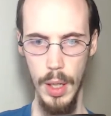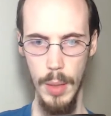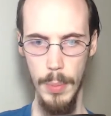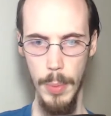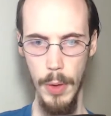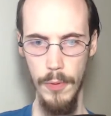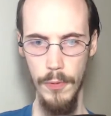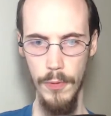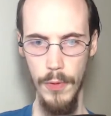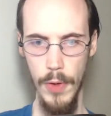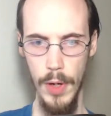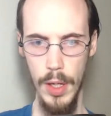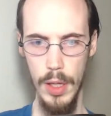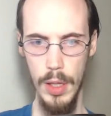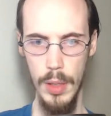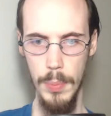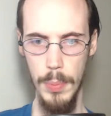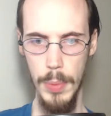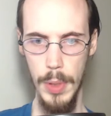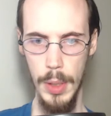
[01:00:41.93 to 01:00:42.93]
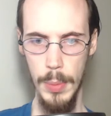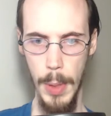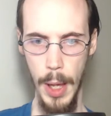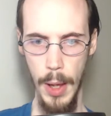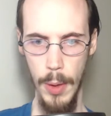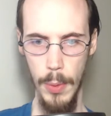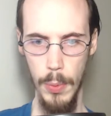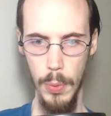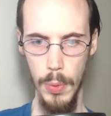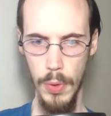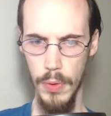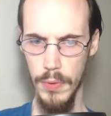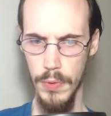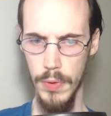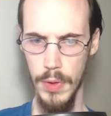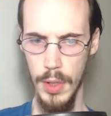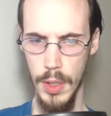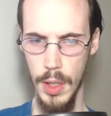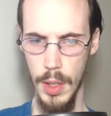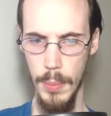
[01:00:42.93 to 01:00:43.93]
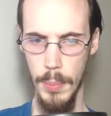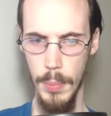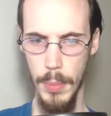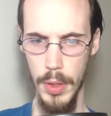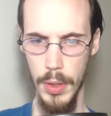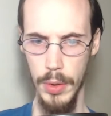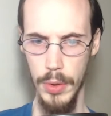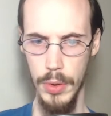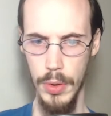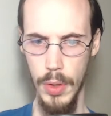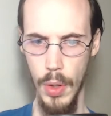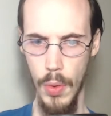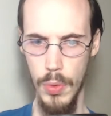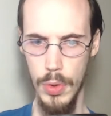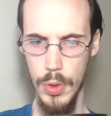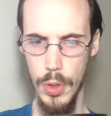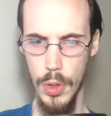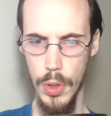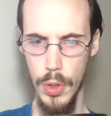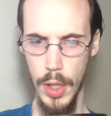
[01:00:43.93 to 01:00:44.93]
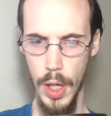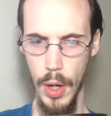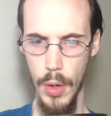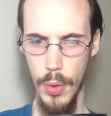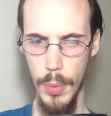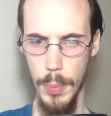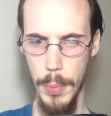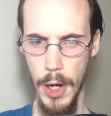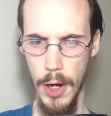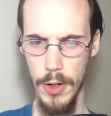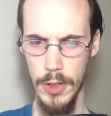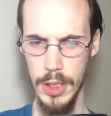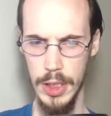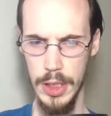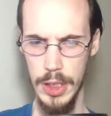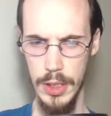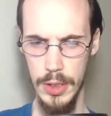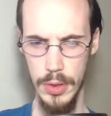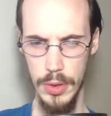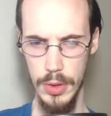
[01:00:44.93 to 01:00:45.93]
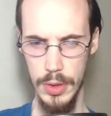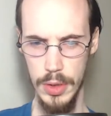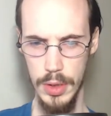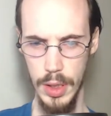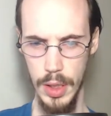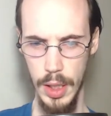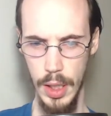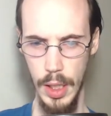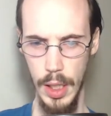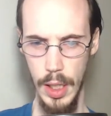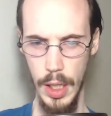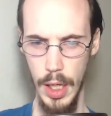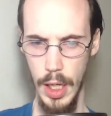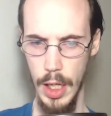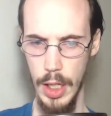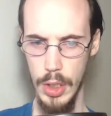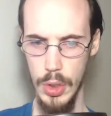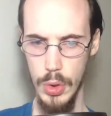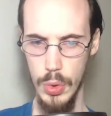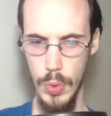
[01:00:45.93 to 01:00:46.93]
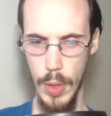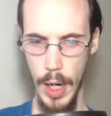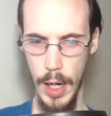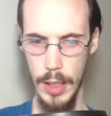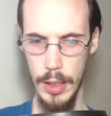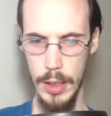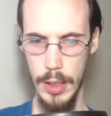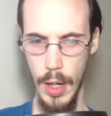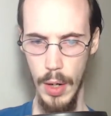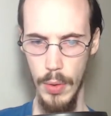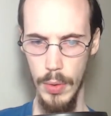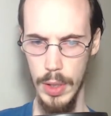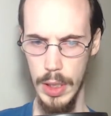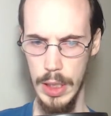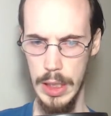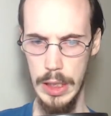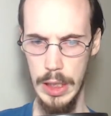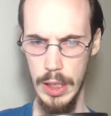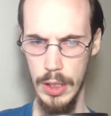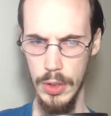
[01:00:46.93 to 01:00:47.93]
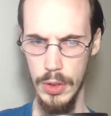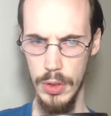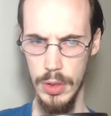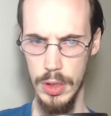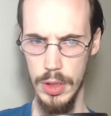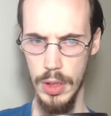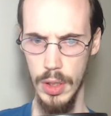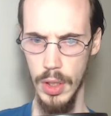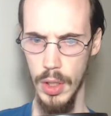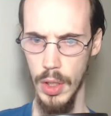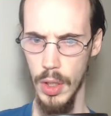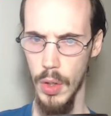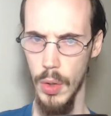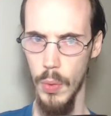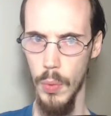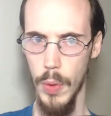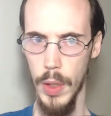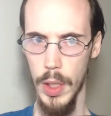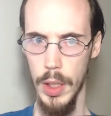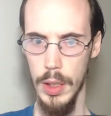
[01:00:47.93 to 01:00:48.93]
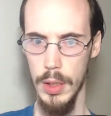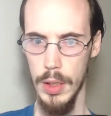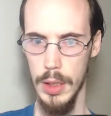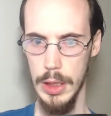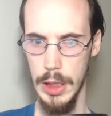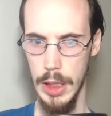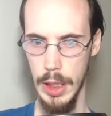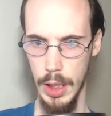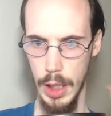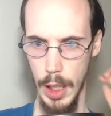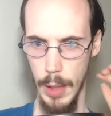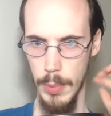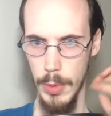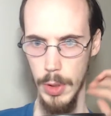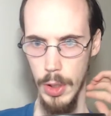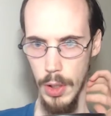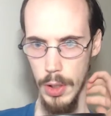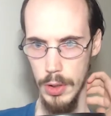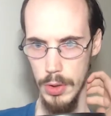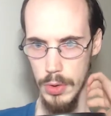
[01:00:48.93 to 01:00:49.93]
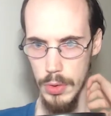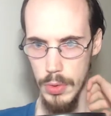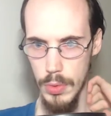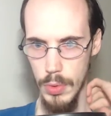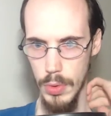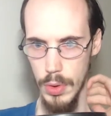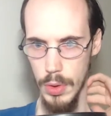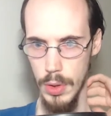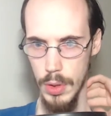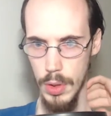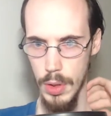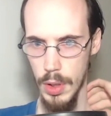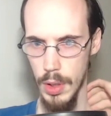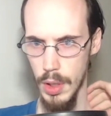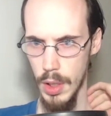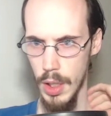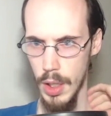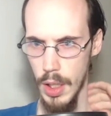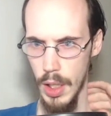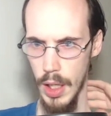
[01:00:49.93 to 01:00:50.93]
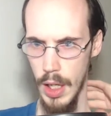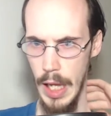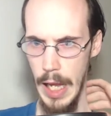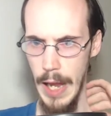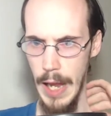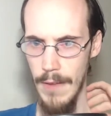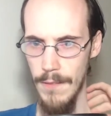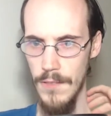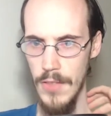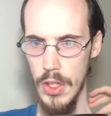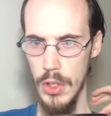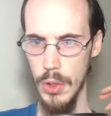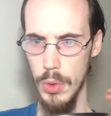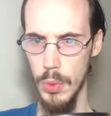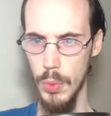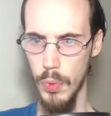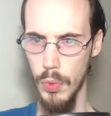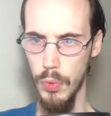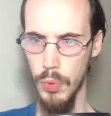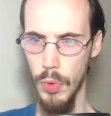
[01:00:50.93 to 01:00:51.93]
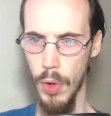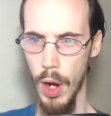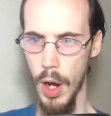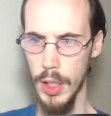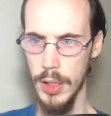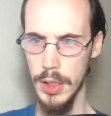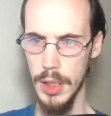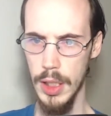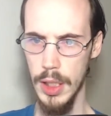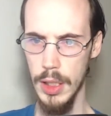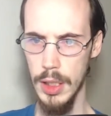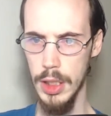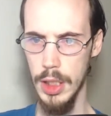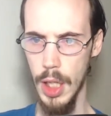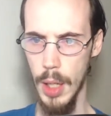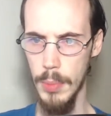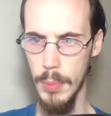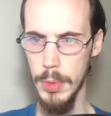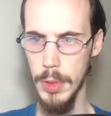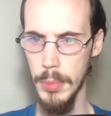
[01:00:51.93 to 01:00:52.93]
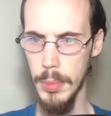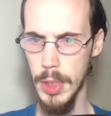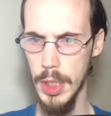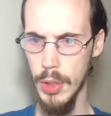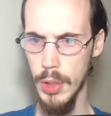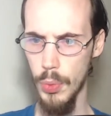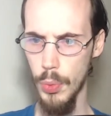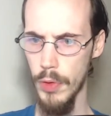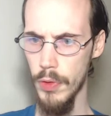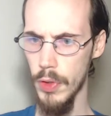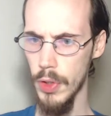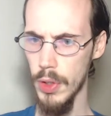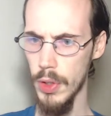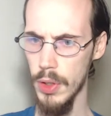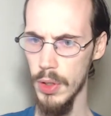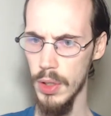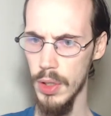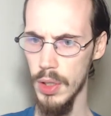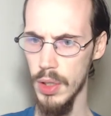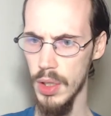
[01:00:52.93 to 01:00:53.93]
Upon finding the big bad wolf, mother goat took out a pair of scissors and dragged out his innards. Wait, is that going to happen to Anasu? And filled him with rocks and dumped him in the river.